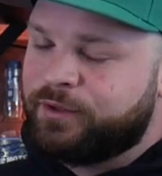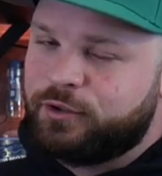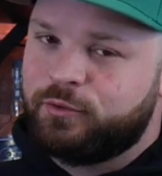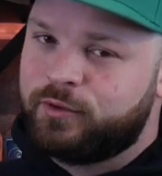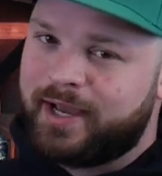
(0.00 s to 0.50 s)

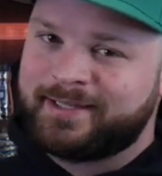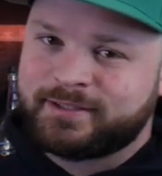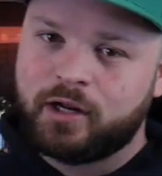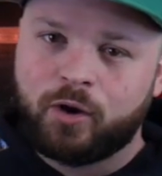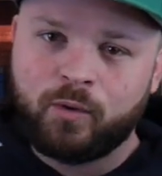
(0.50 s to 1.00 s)
And you
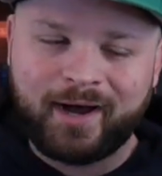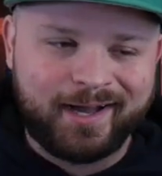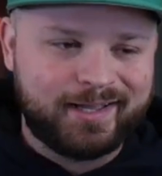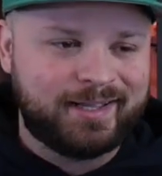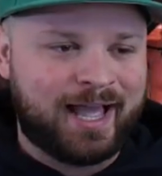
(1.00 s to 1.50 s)
guys know
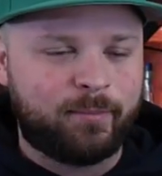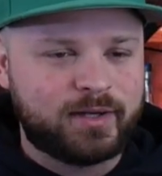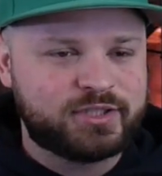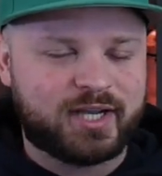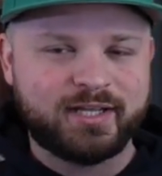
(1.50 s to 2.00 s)
I how
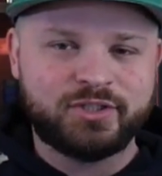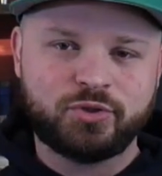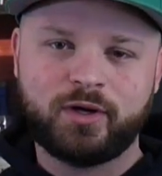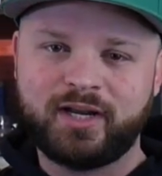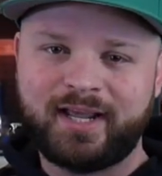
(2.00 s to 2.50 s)
much I
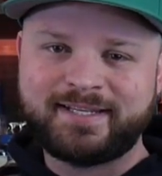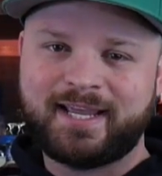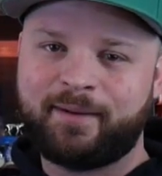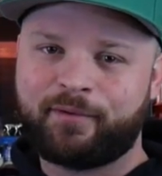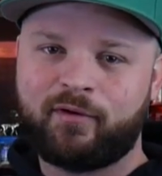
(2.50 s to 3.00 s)
enjoy a nice
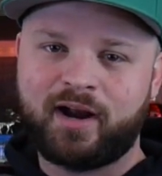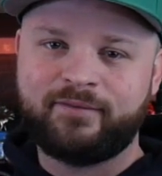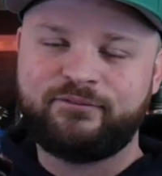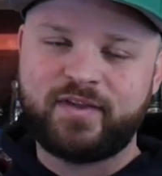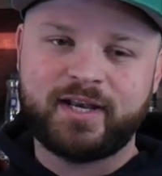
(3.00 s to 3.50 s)

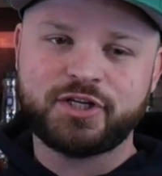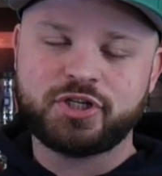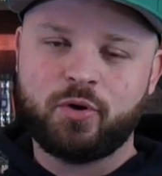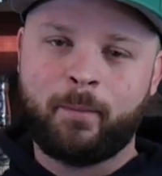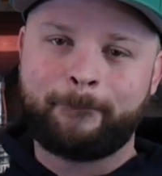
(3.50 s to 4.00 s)
Amburana
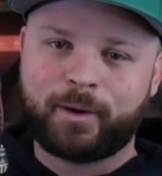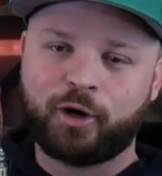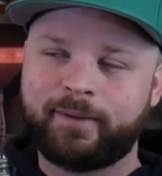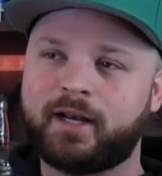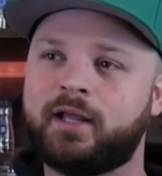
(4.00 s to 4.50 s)
finished
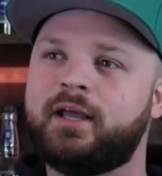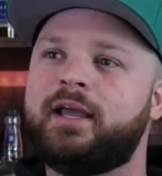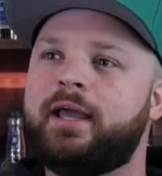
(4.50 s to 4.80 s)
bourbon.